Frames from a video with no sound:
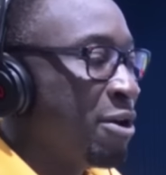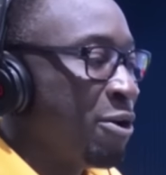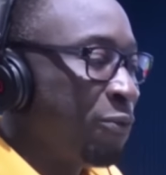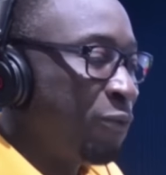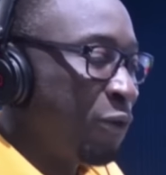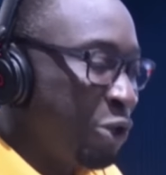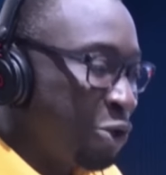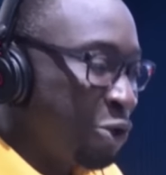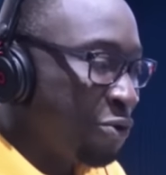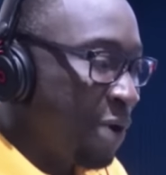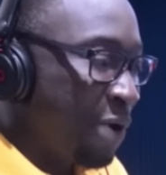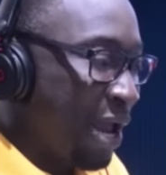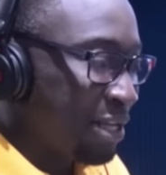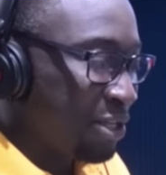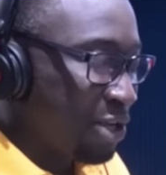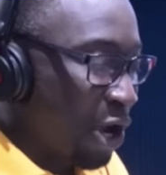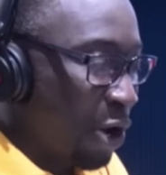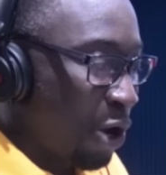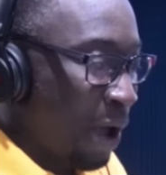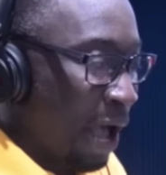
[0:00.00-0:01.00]
For you right
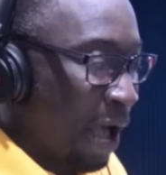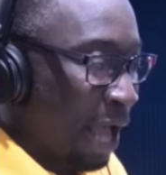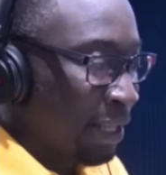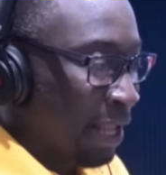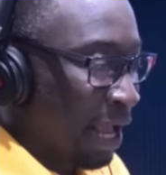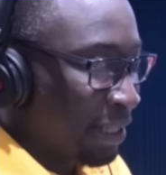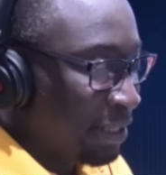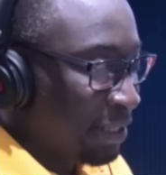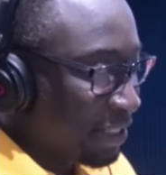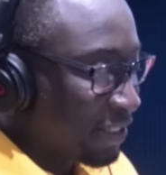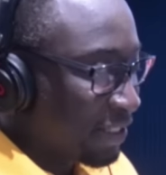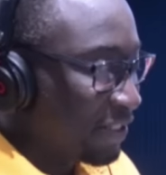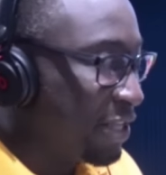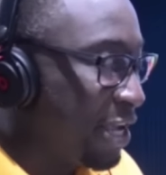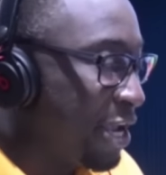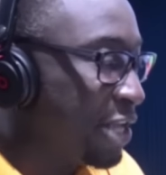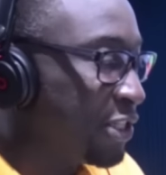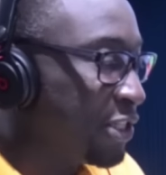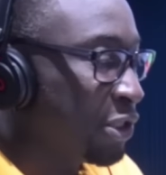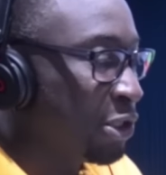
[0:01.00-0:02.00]
now, at this
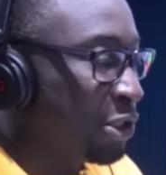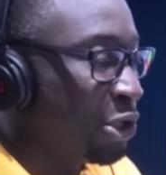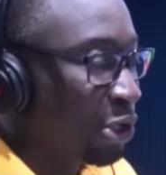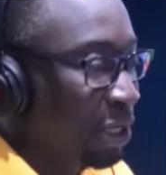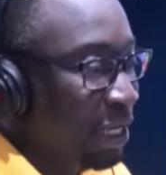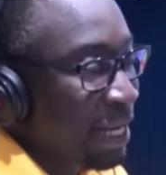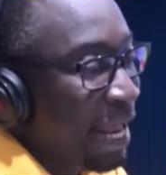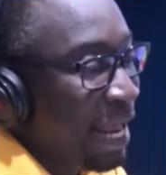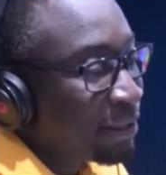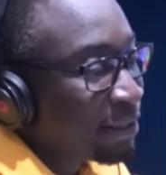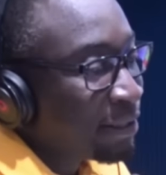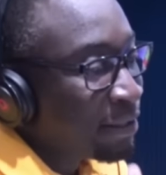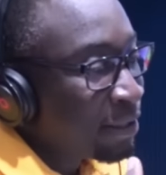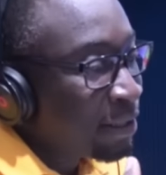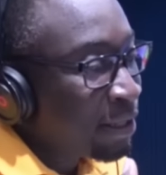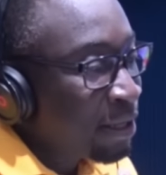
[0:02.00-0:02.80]
stage, looking at